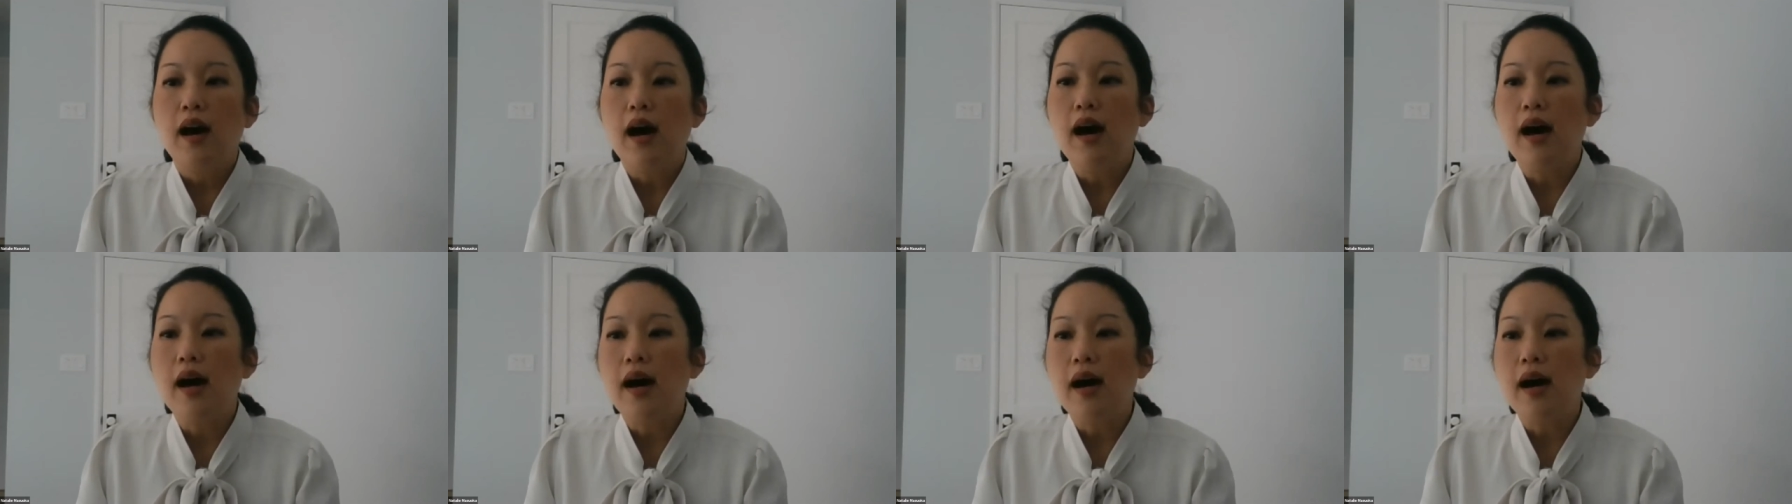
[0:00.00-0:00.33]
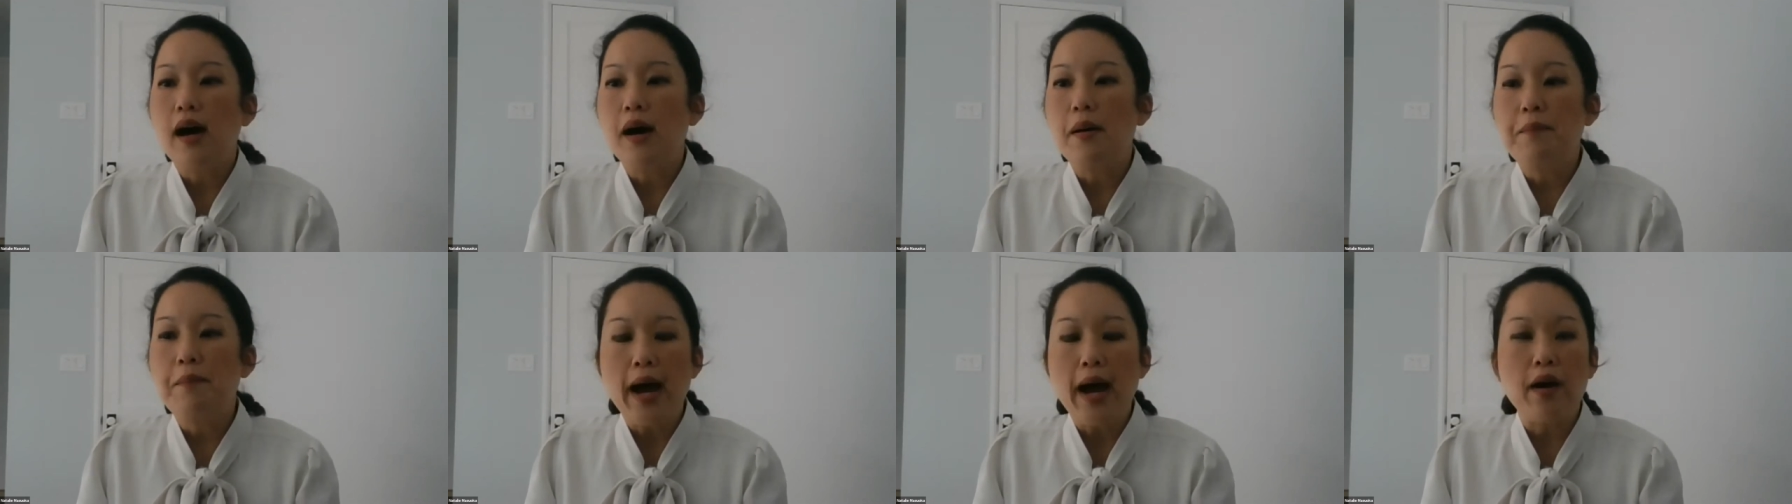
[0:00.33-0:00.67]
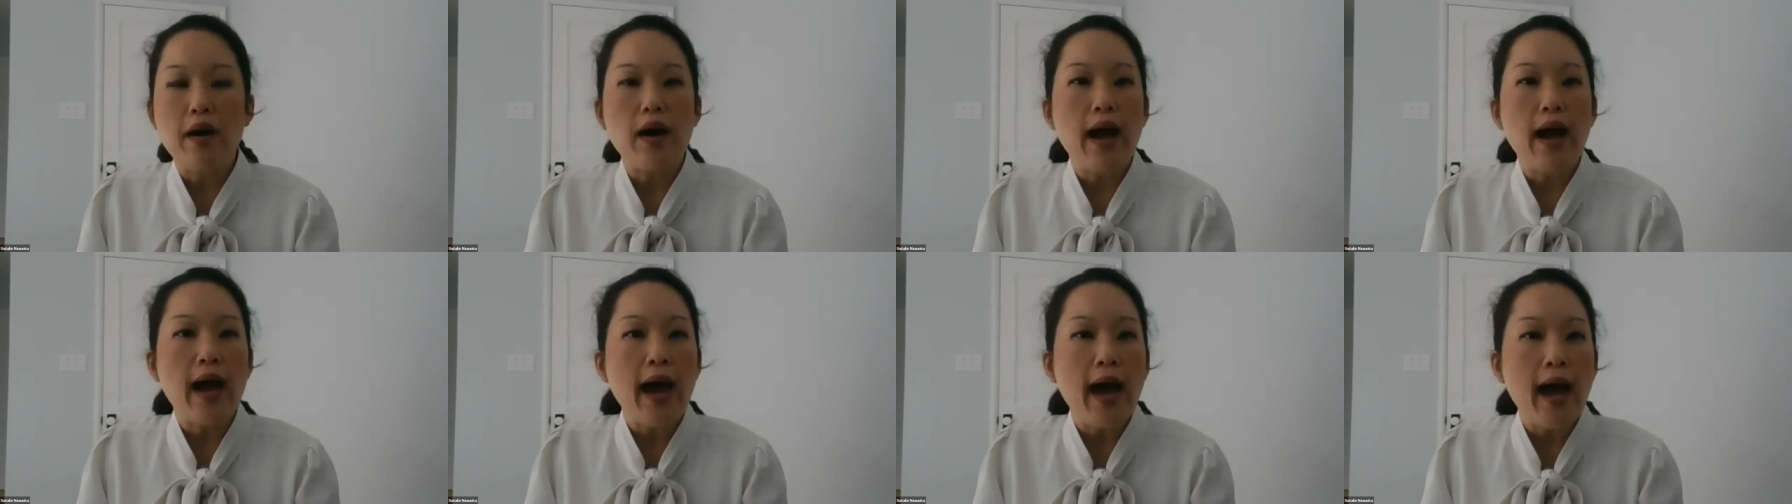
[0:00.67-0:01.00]
uh,
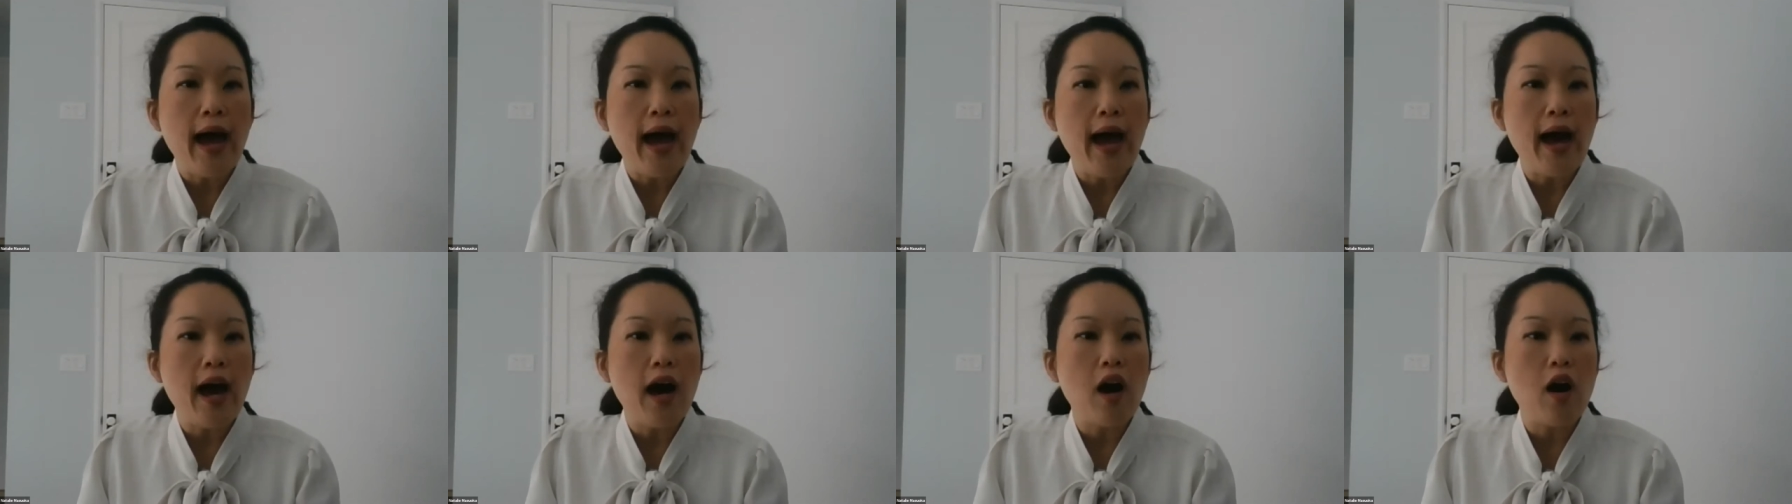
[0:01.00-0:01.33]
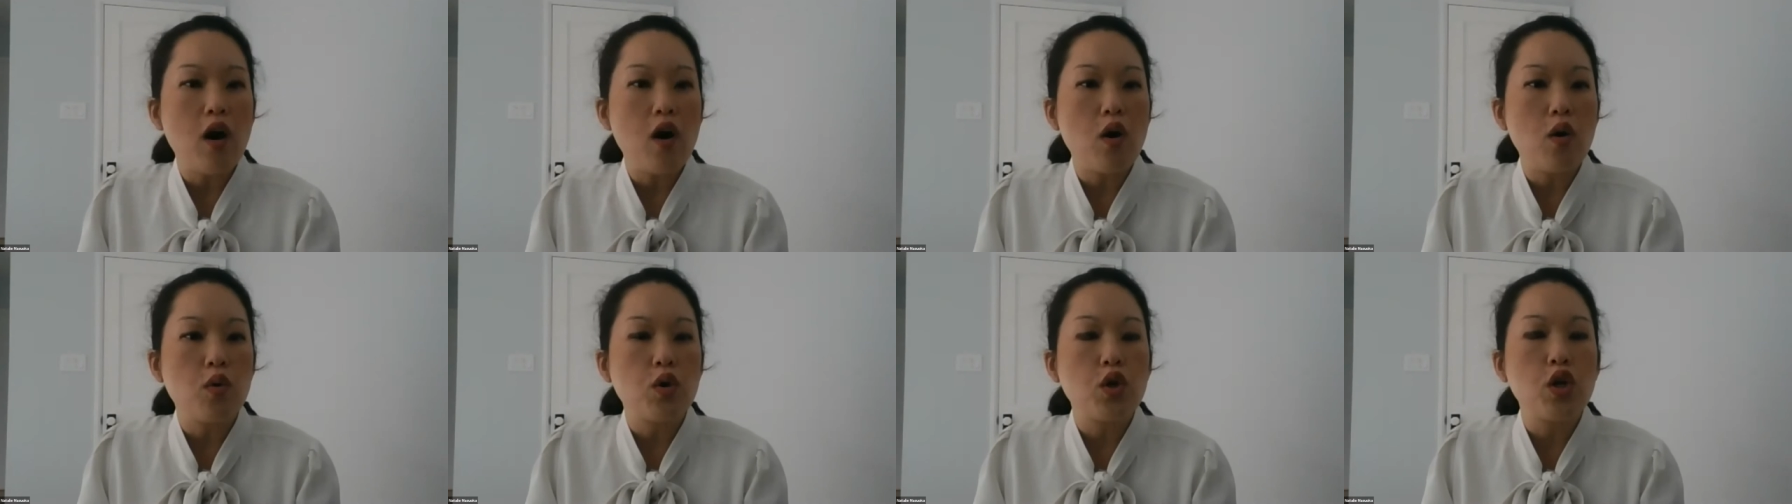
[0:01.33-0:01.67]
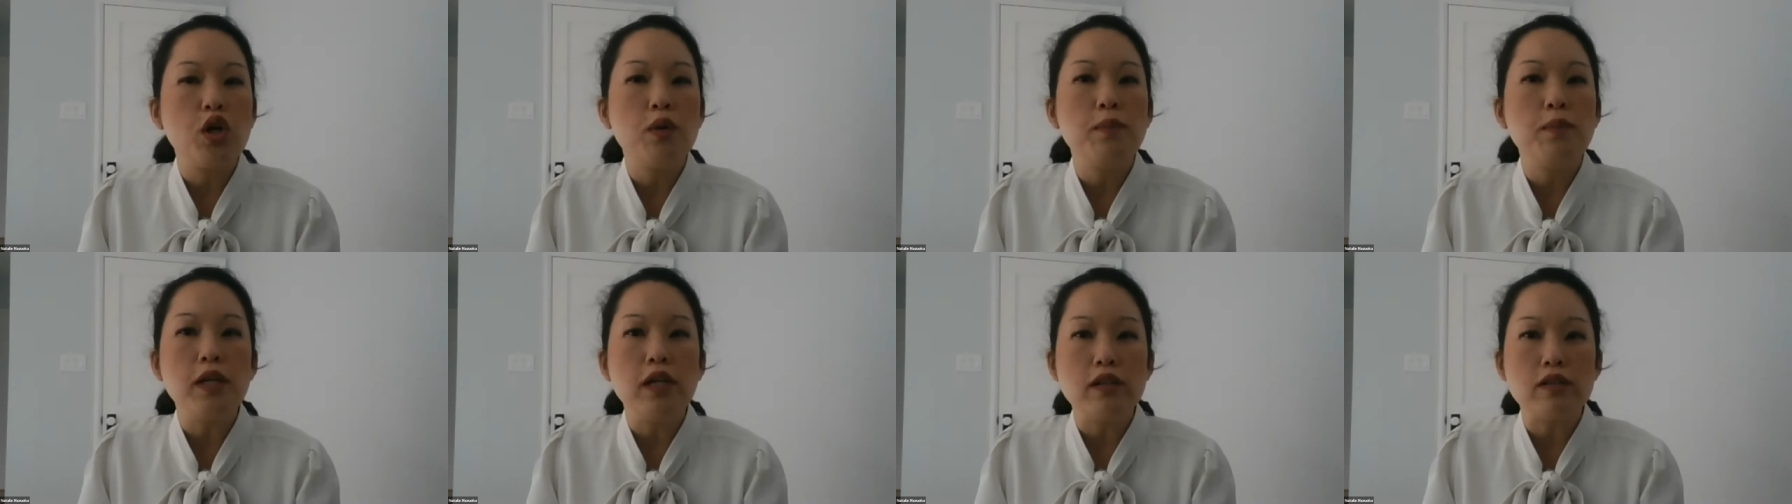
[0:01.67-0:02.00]
about how
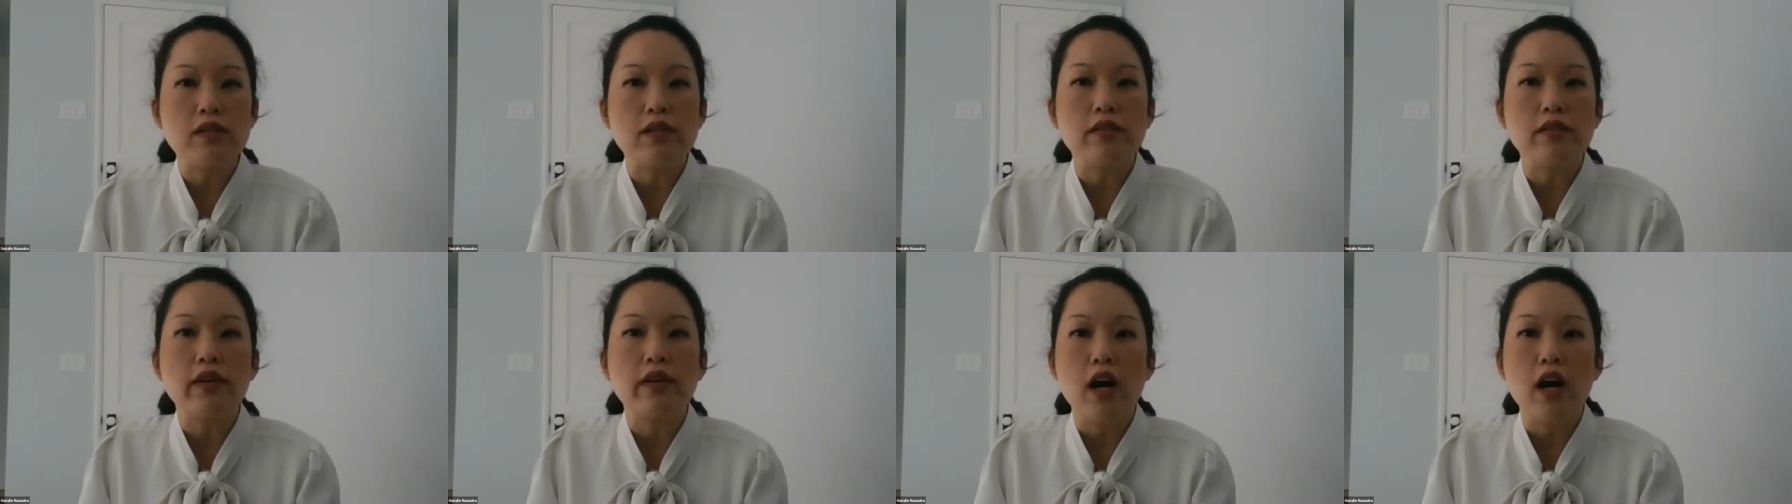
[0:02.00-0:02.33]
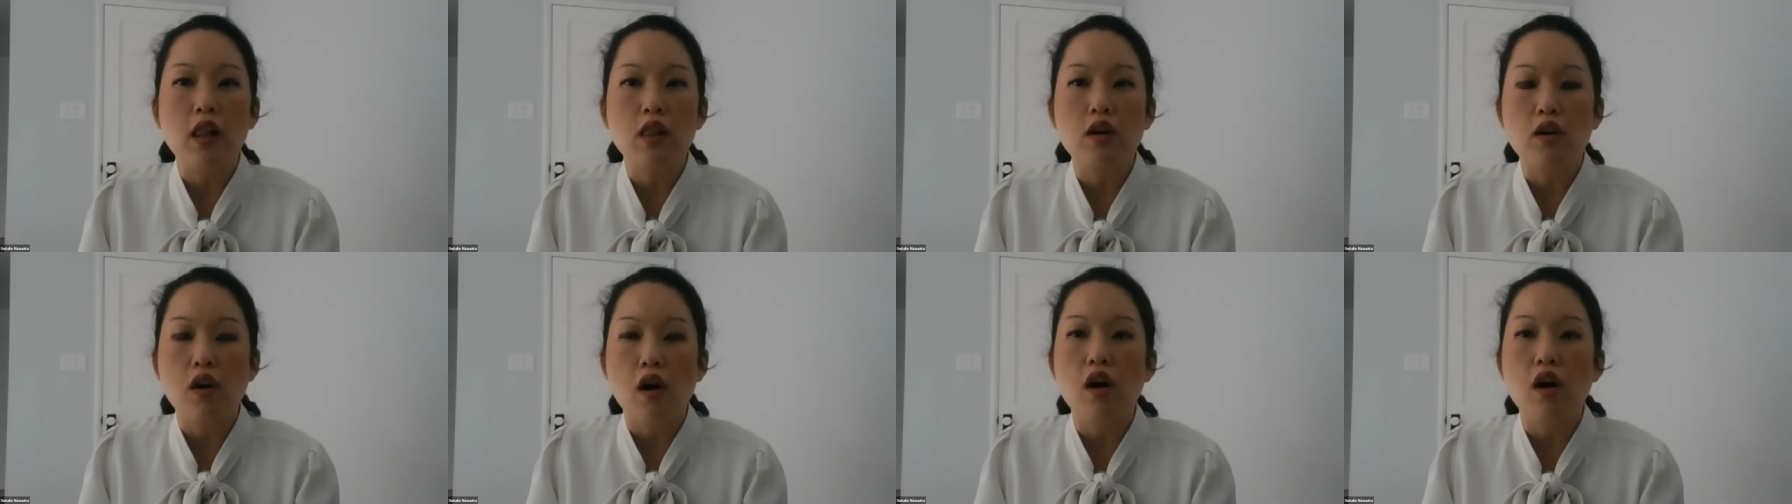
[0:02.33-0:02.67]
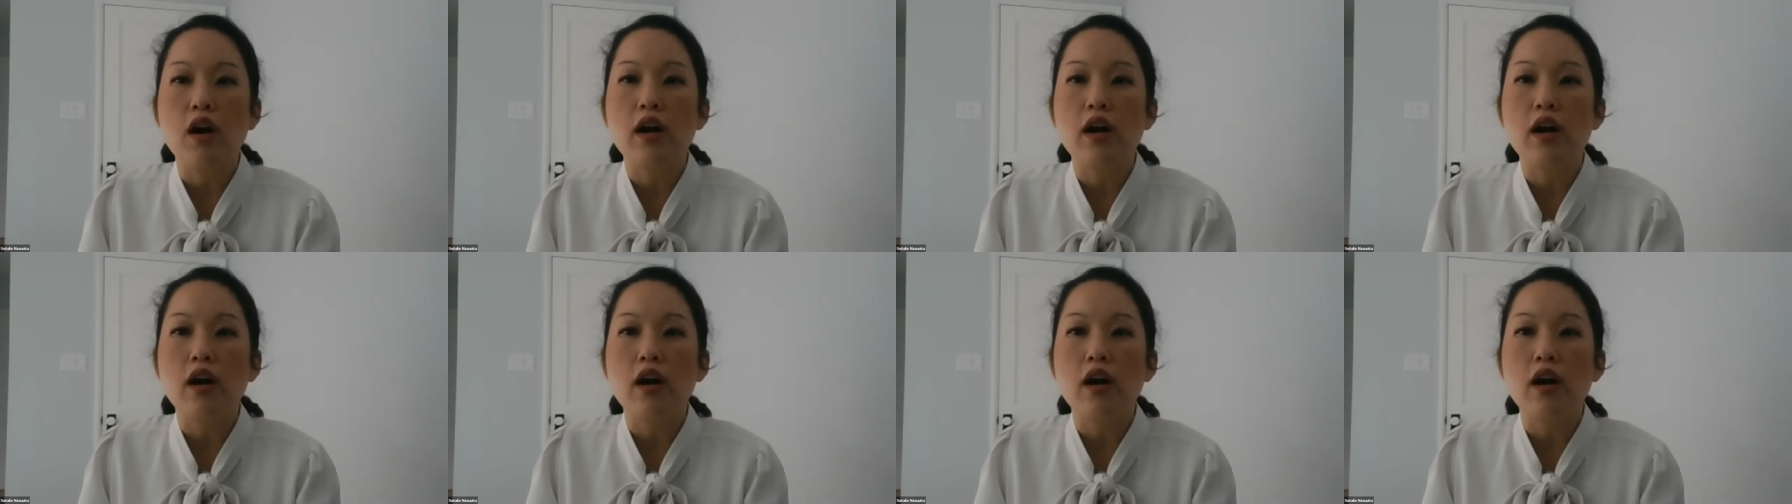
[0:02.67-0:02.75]
communities of color